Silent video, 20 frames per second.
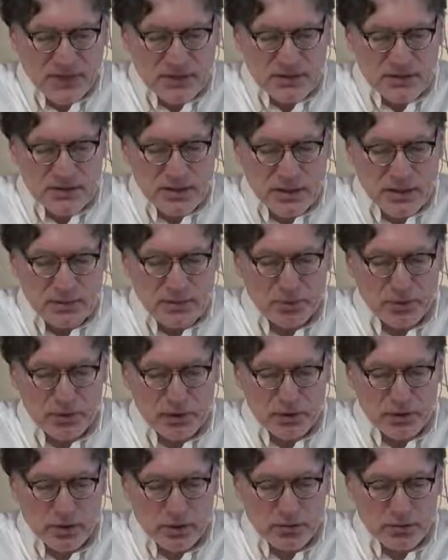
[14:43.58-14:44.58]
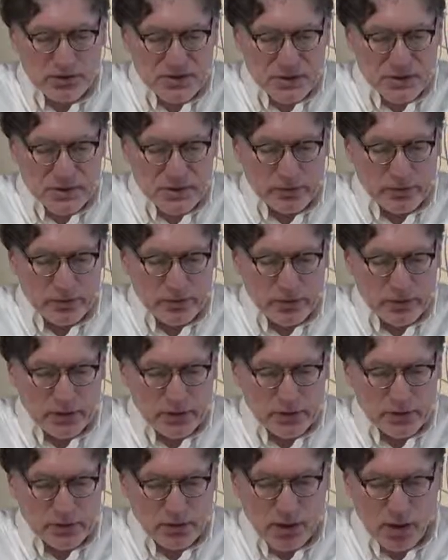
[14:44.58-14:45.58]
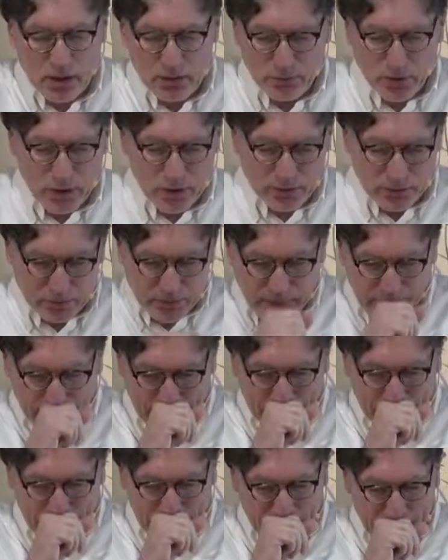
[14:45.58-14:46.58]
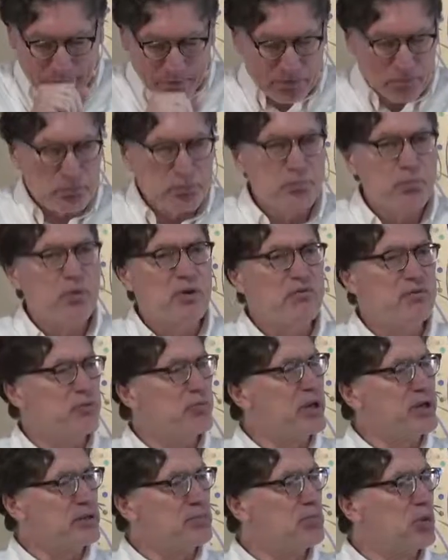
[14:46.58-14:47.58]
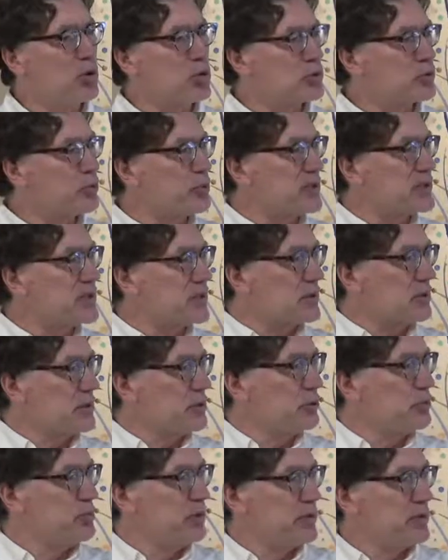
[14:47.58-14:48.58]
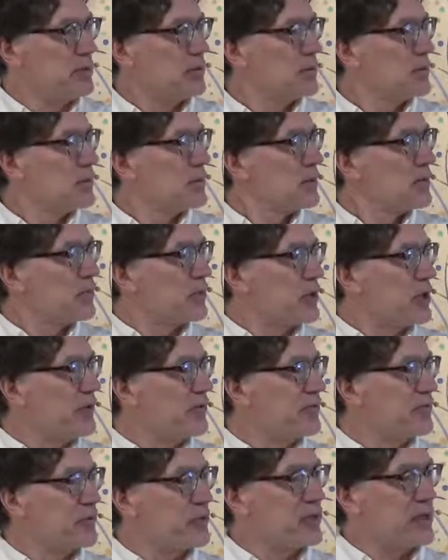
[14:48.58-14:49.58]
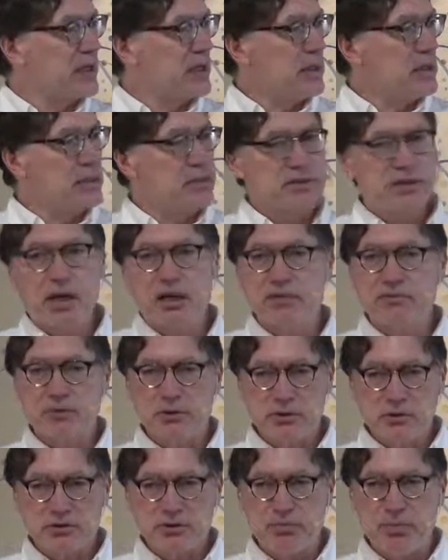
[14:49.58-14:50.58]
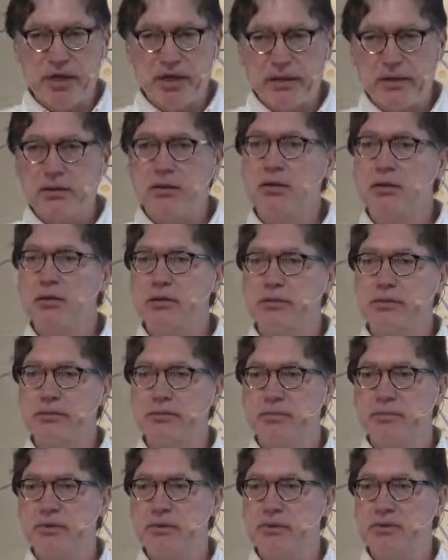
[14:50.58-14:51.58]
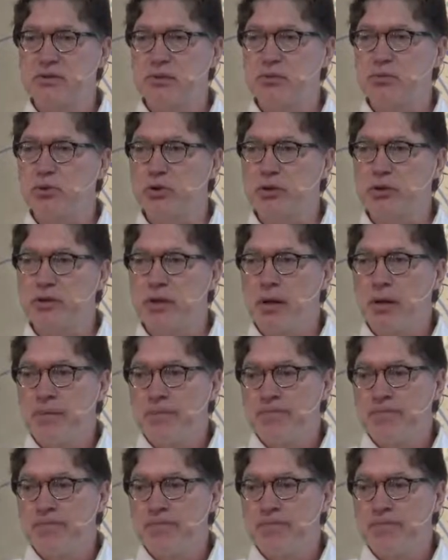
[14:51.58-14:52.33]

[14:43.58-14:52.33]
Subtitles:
and set up a Dharma center in Colorado, if you've been to Boulder recently, forgiven for thinking it's kind of little Tibet in some ways.